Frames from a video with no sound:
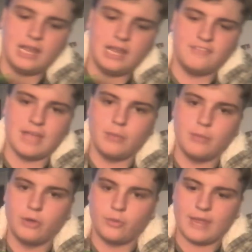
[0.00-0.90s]
If I
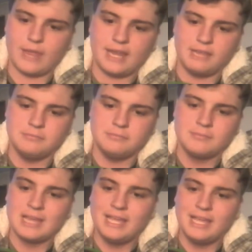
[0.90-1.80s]
were to rate it,
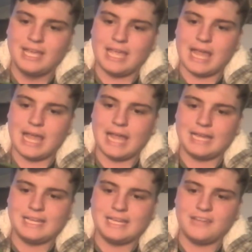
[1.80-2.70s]

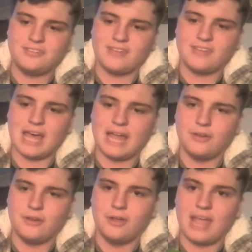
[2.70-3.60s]
I guess
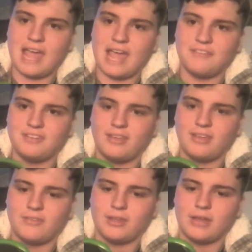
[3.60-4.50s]
I'd have to
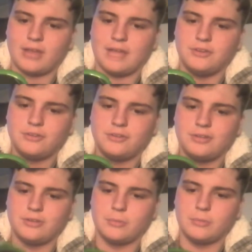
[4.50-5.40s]
give it, I
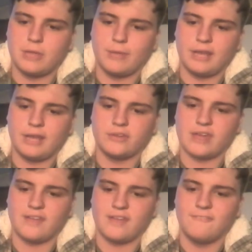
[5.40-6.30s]
usually do my
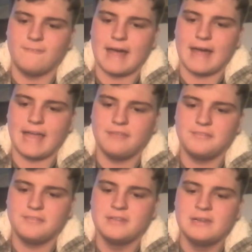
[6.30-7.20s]
ratings out of
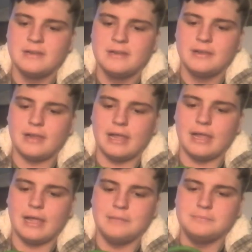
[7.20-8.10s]
5.
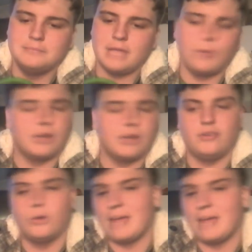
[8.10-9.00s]
I want to
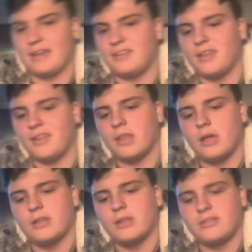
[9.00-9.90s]
do them out of 10,
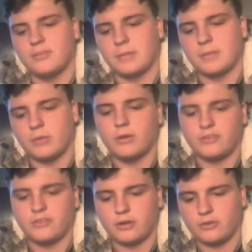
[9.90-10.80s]
though. That's something I
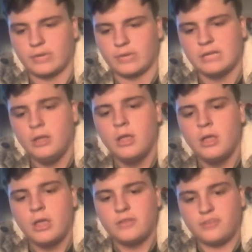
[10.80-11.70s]
want to start doing.
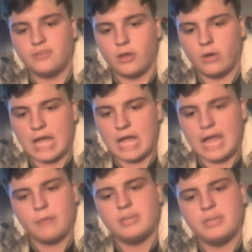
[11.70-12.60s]
So
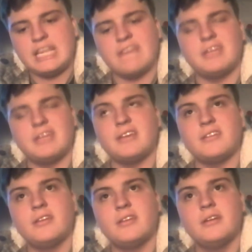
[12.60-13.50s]
I would give
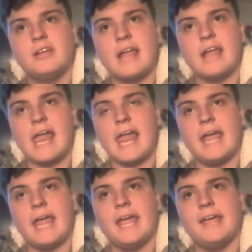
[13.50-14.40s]
it
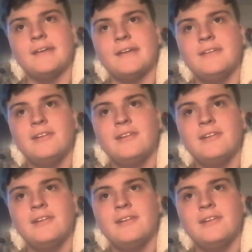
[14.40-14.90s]
I